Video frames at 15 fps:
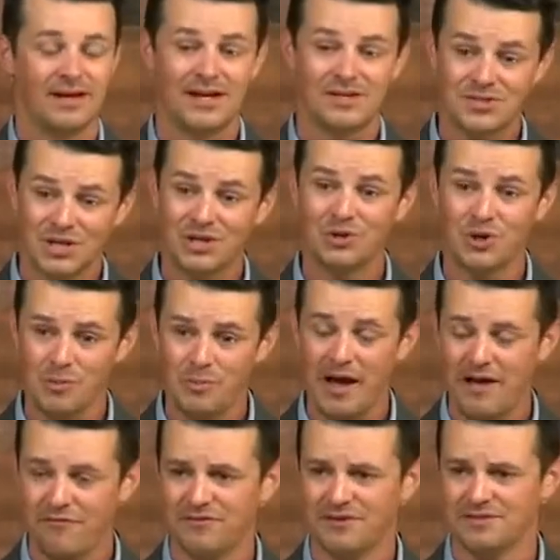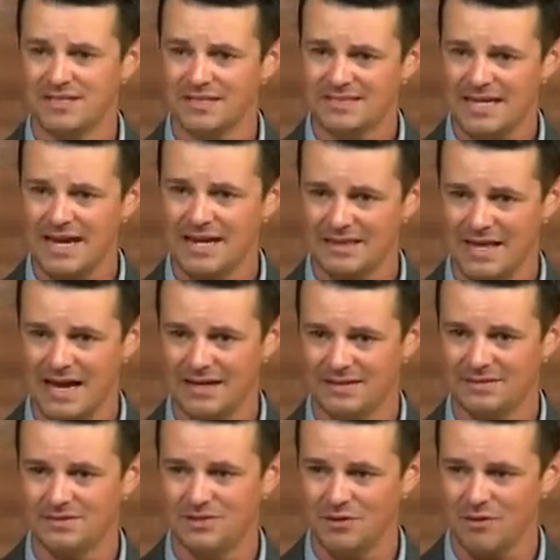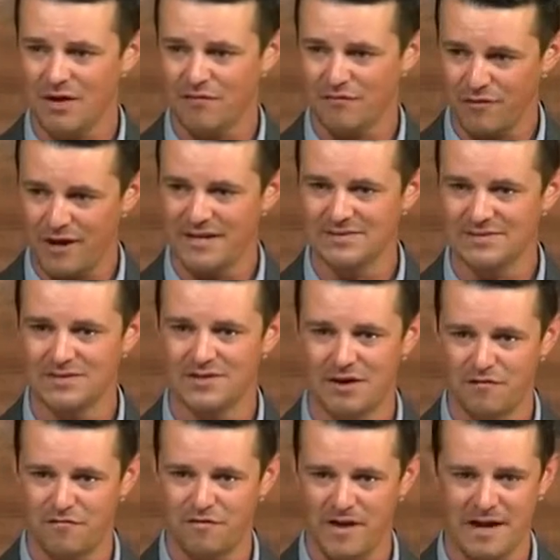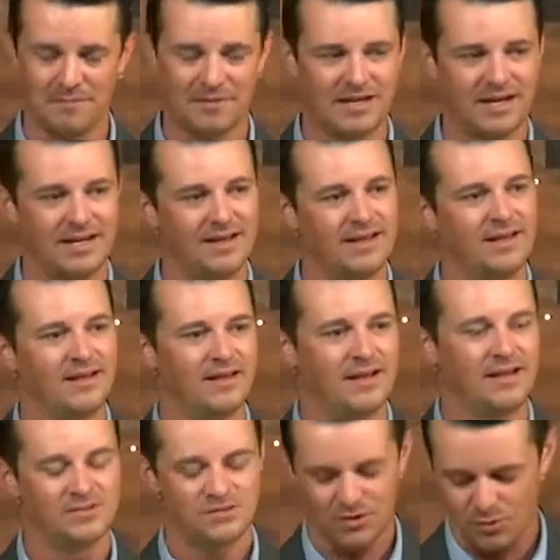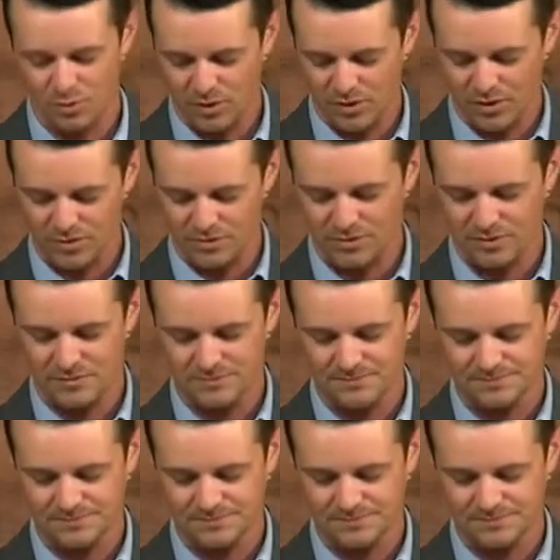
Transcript: and it's a group effort to take that to our friends, our family, and to the world.